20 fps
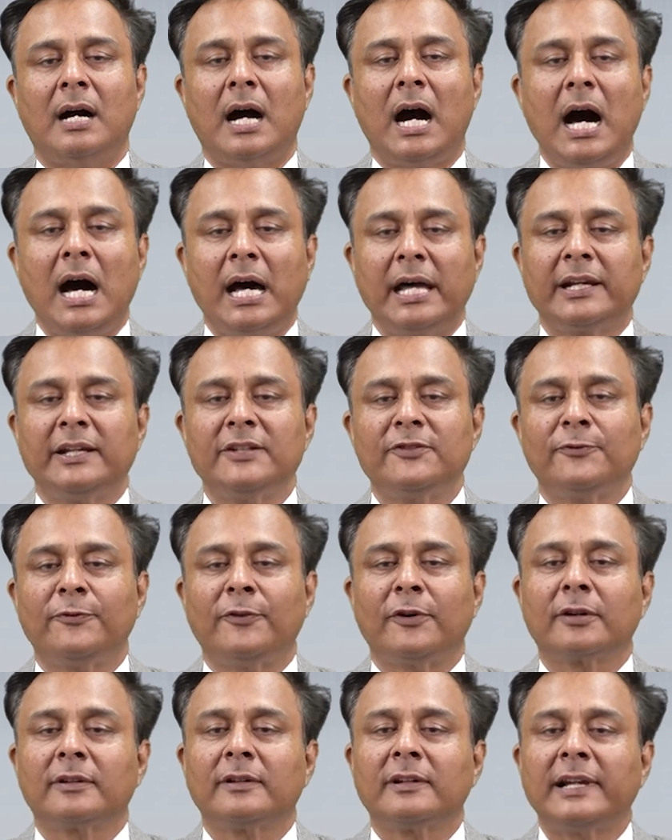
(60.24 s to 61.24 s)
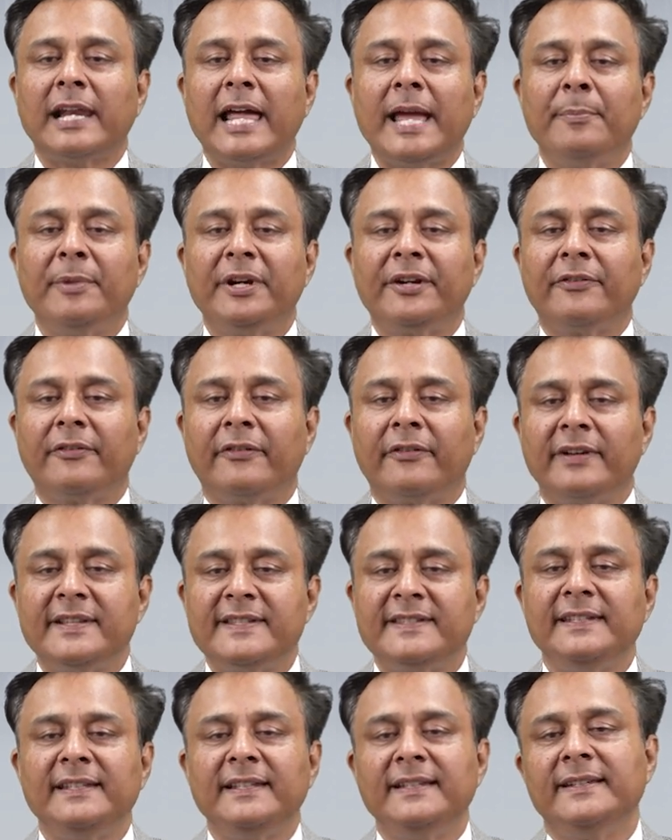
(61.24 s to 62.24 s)
R is for climate
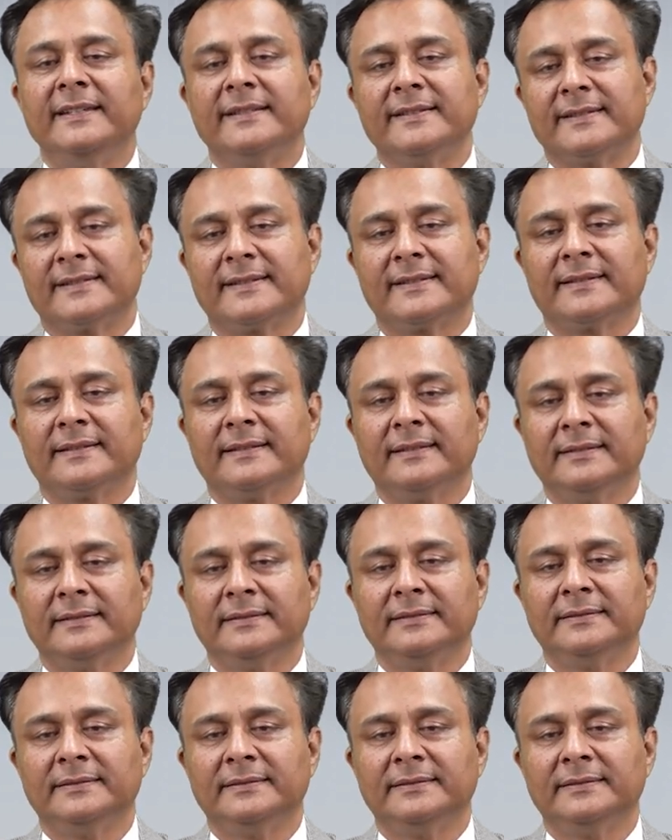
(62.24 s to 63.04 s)
resilience,